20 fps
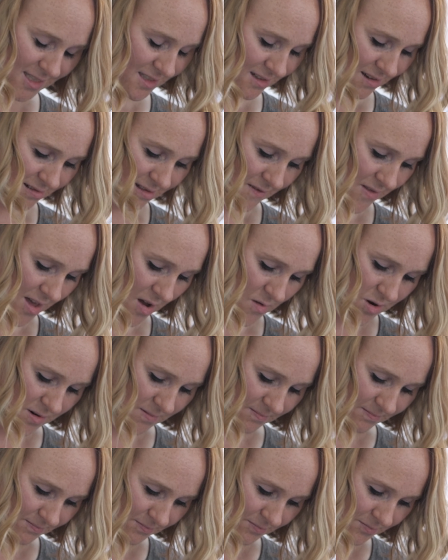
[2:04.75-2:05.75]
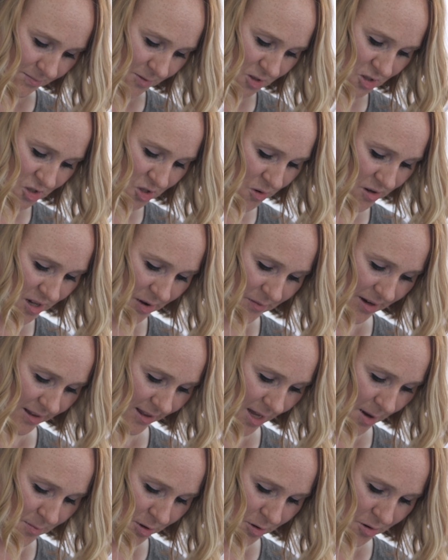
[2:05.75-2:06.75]
Still love that one. So glad we
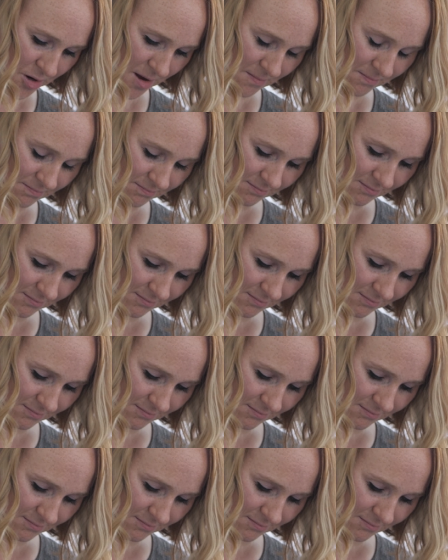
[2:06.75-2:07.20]
got that blown up.